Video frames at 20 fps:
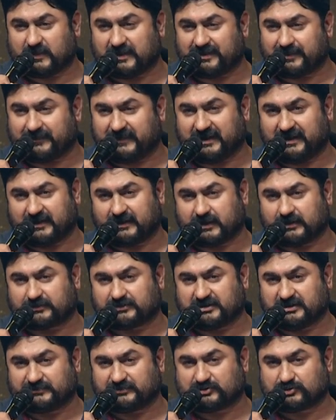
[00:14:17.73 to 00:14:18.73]
when the medical
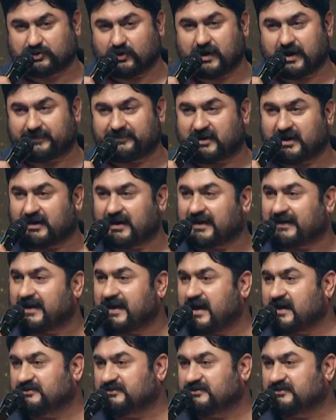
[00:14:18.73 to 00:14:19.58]
team show up, they're like, hey,